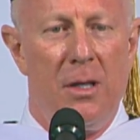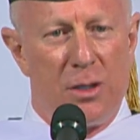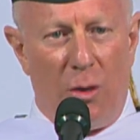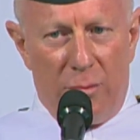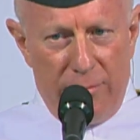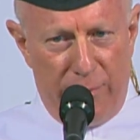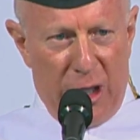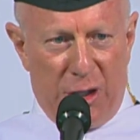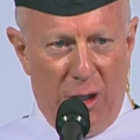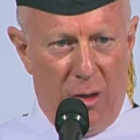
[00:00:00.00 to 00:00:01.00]
so
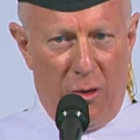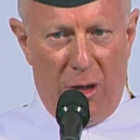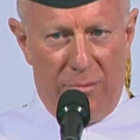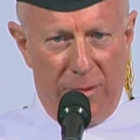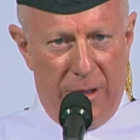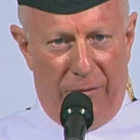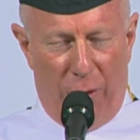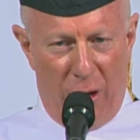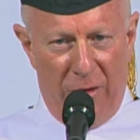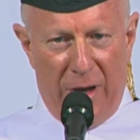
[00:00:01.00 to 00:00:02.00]
picture we're the
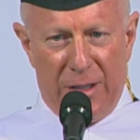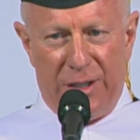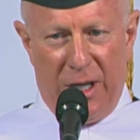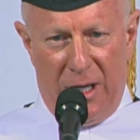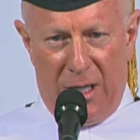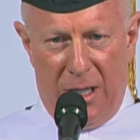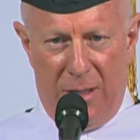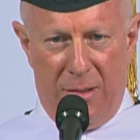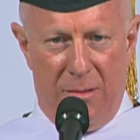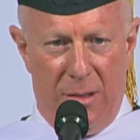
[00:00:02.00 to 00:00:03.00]
four of us sitting in,